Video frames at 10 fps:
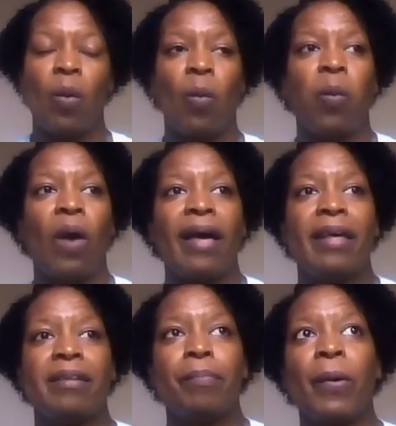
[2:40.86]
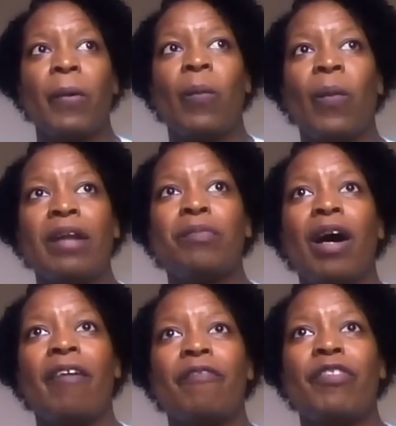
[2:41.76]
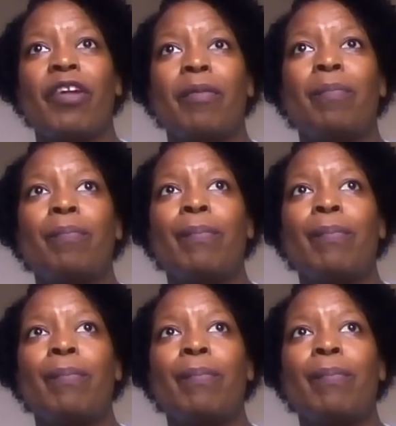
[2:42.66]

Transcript: one of the